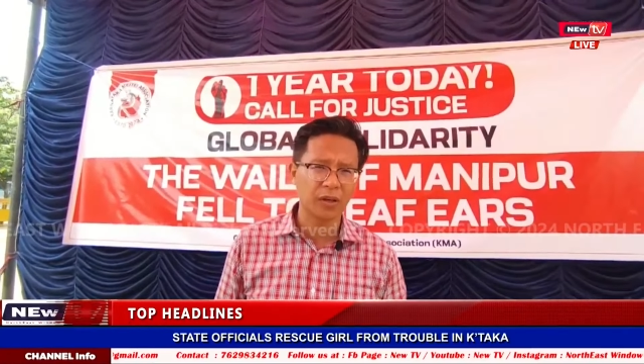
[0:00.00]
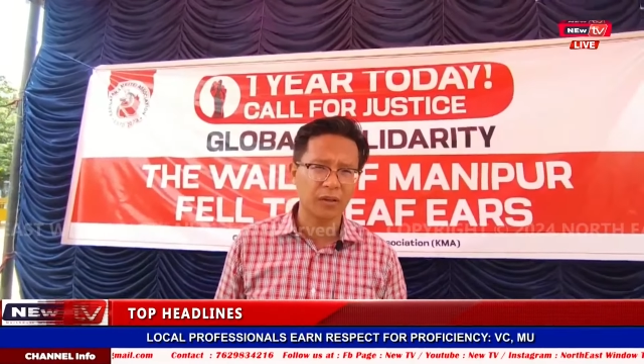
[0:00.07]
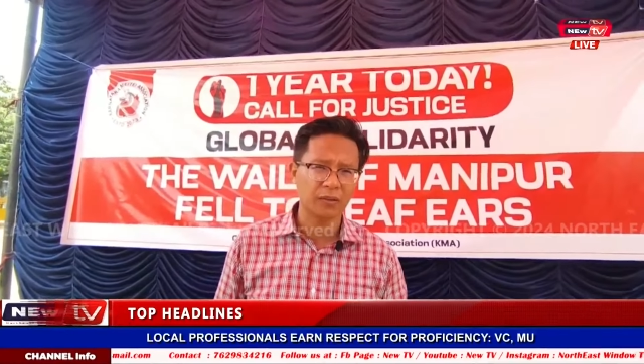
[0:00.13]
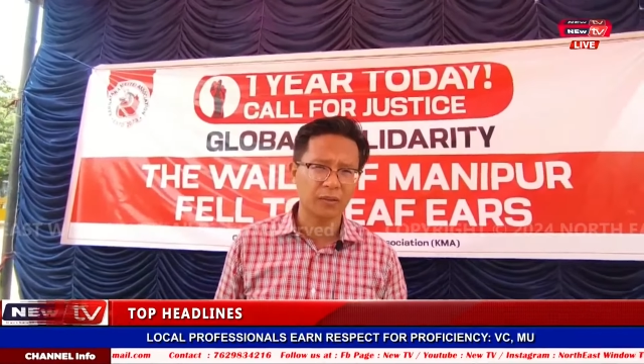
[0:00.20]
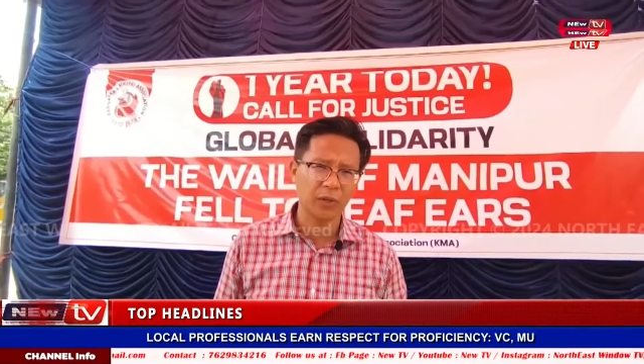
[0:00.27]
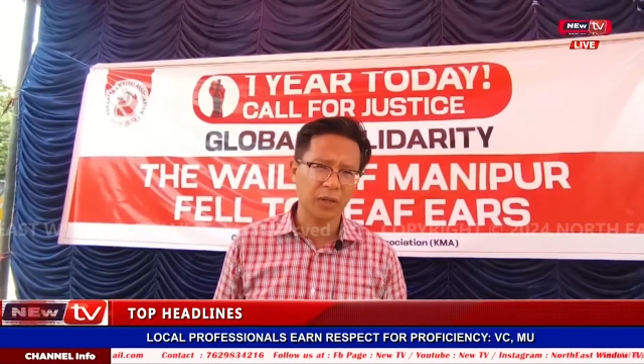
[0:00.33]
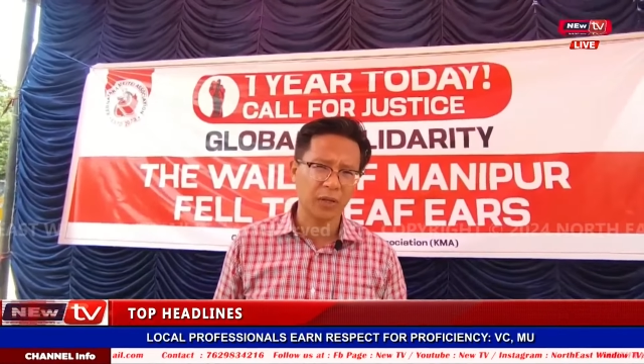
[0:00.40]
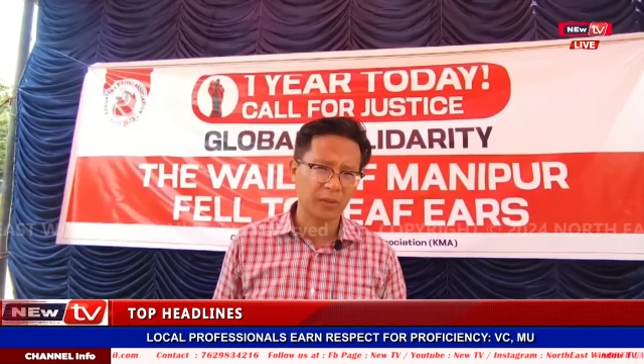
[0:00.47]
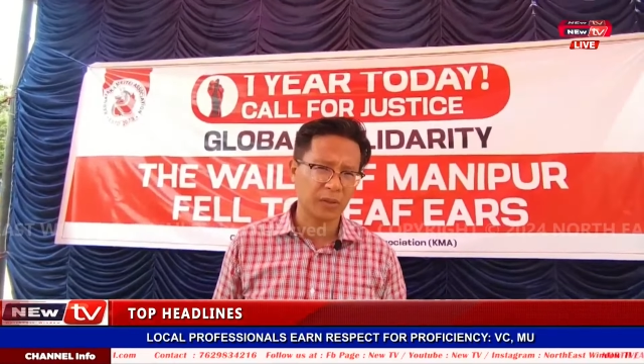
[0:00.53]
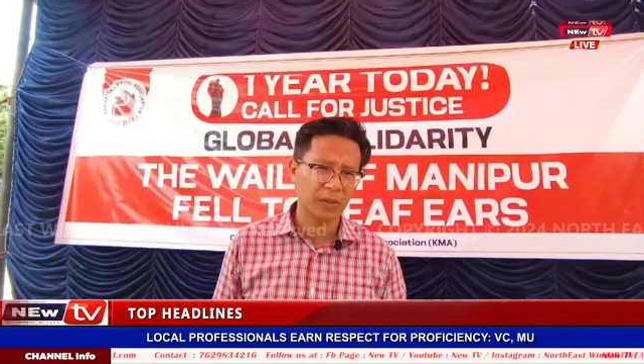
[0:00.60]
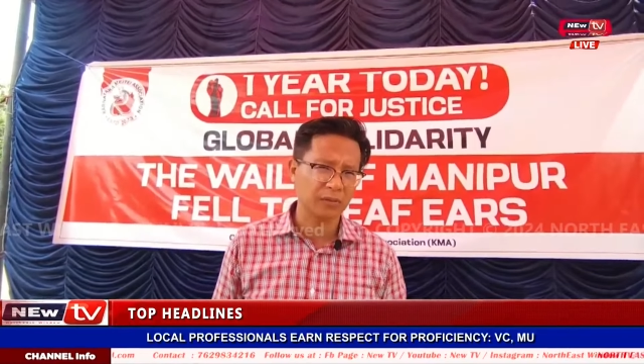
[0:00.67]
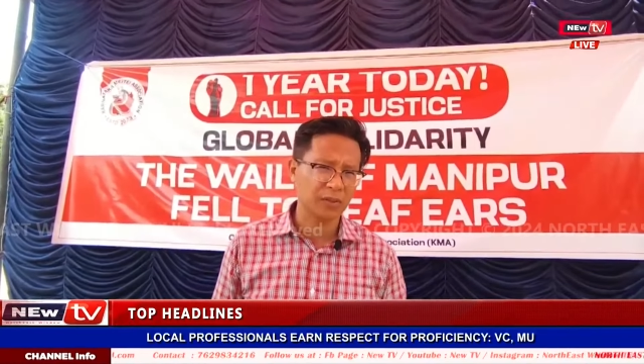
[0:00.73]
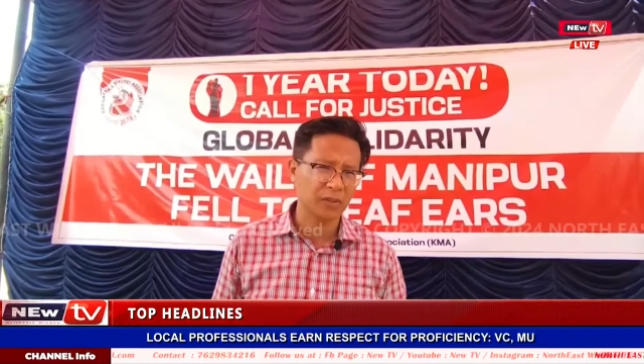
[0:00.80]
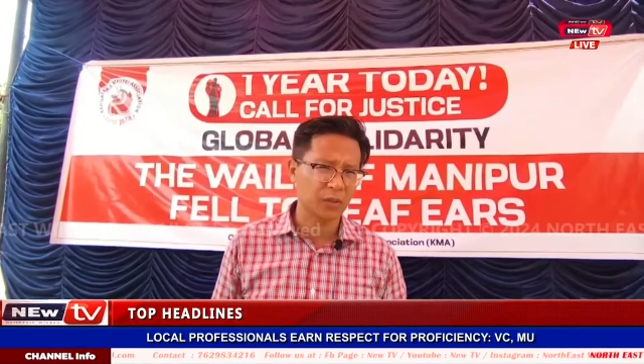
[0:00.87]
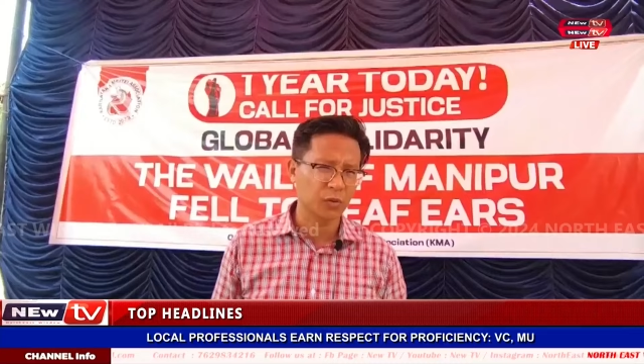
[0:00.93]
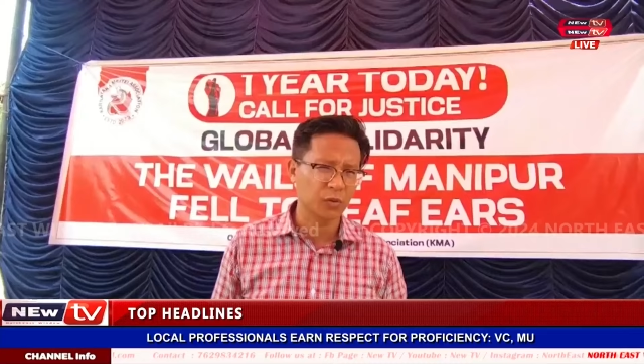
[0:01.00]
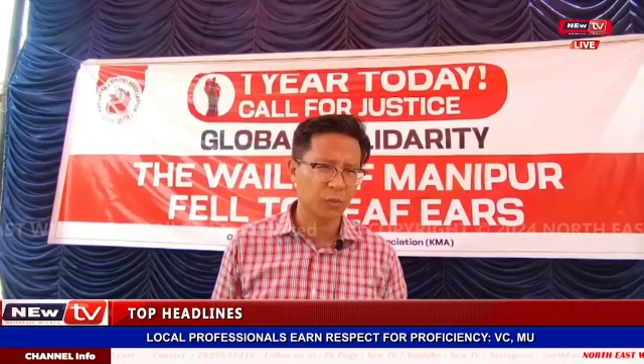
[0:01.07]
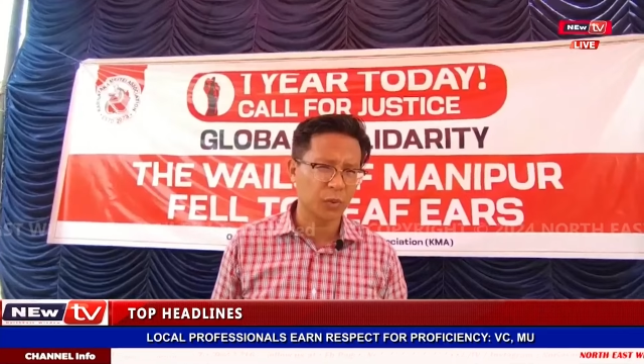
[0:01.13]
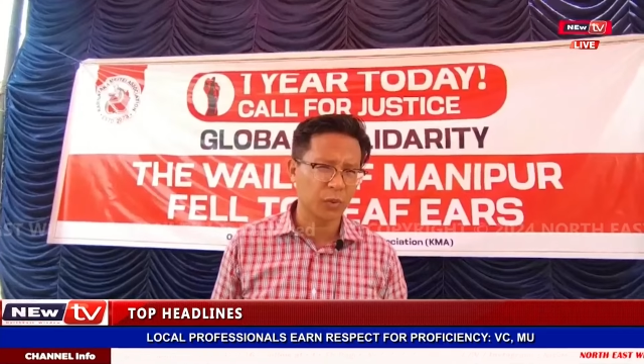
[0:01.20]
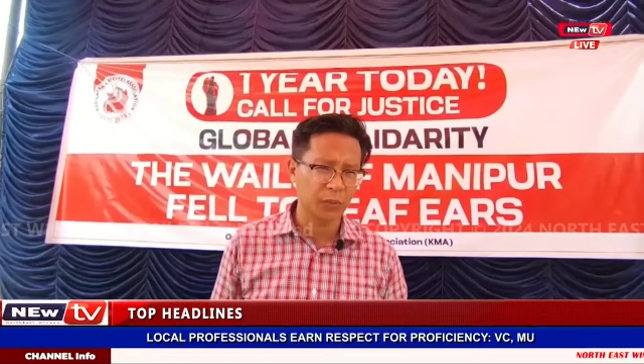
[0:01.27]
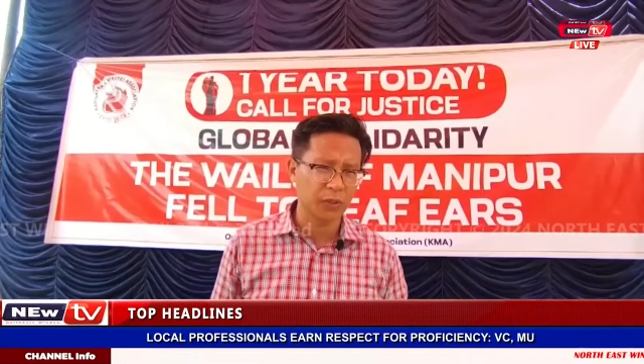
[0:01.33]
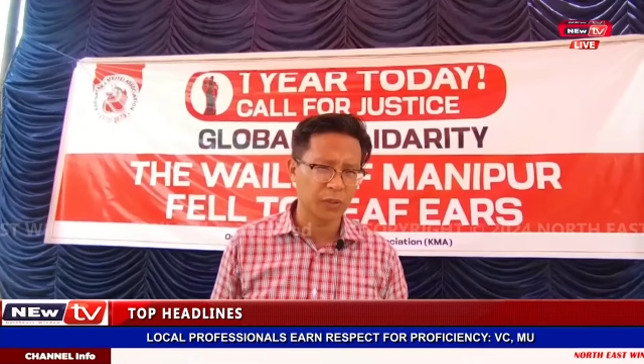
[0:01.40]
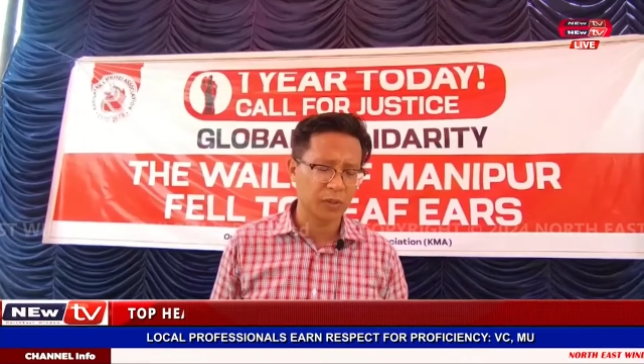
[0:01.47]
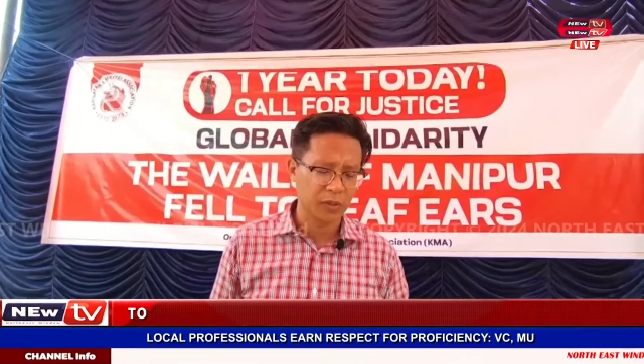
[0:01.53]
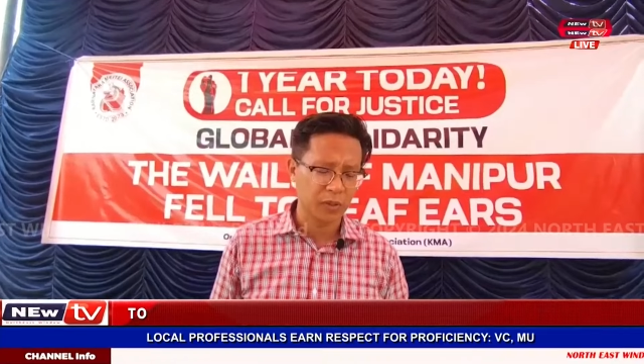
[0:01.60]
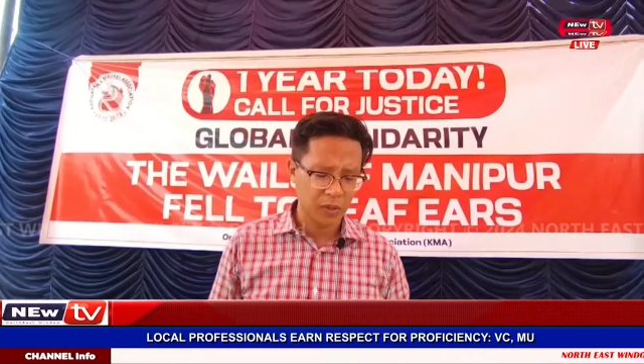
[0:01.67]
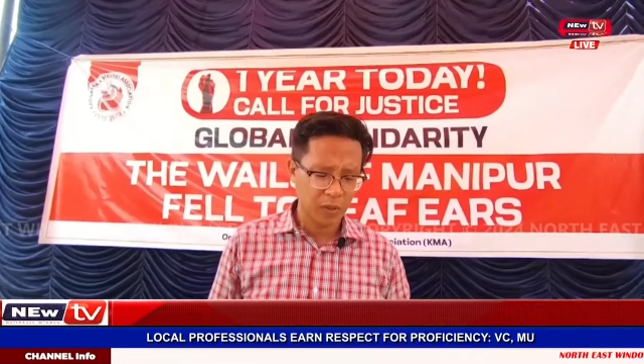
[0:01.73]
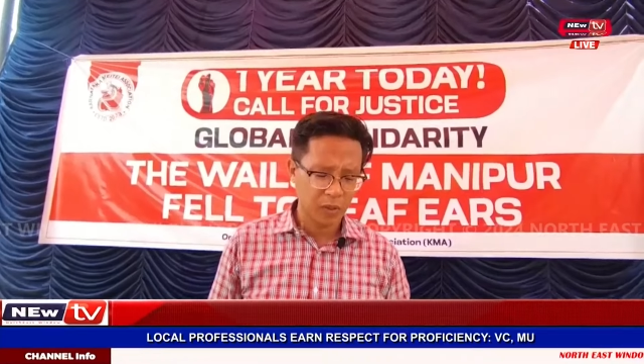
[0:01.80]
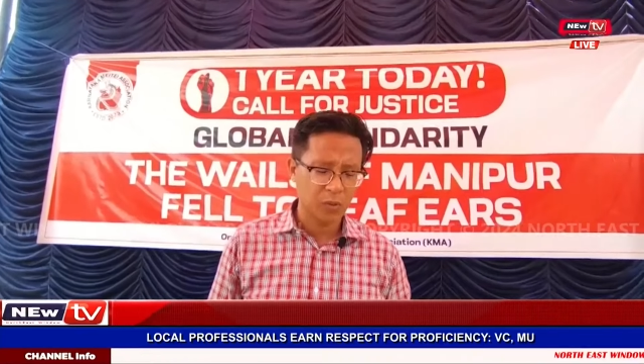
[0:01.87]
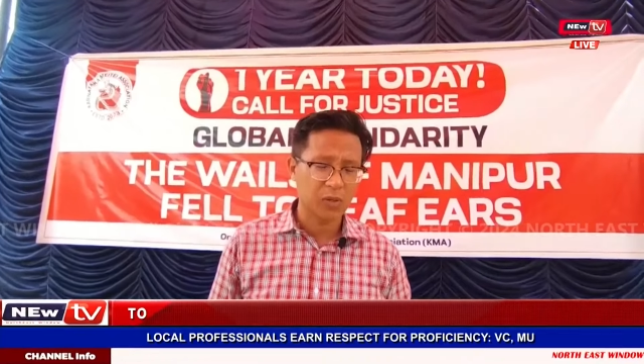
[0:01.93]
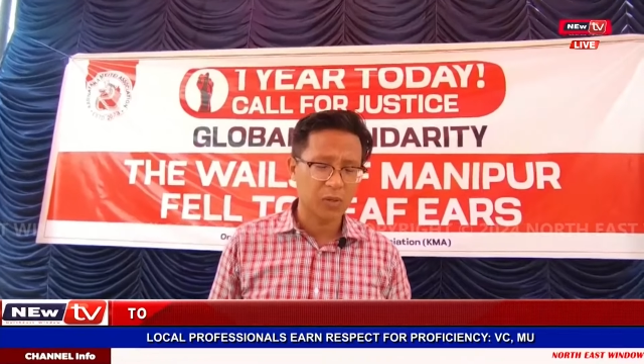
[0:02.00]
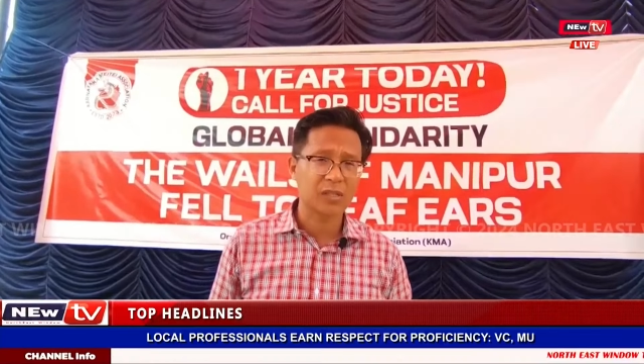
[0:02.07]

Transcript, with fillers: and we have around thirty-two people who